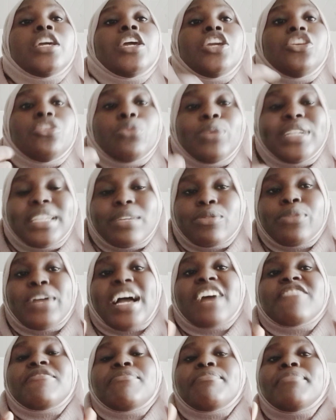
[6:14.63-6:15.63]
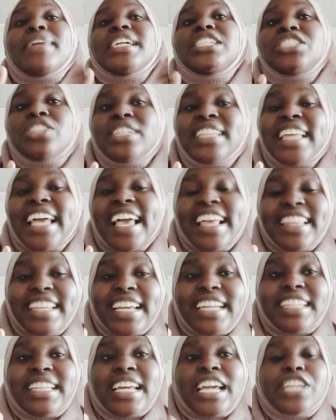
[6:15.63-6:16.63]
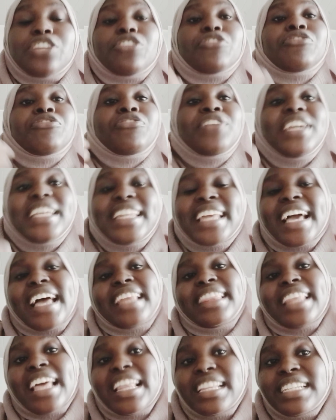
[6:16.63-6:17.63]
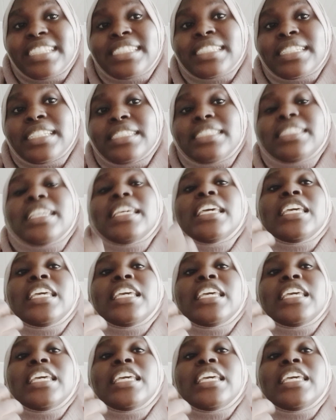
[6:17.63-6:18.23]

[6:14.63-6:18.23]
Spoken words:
You have mentioned earlier that your field analysis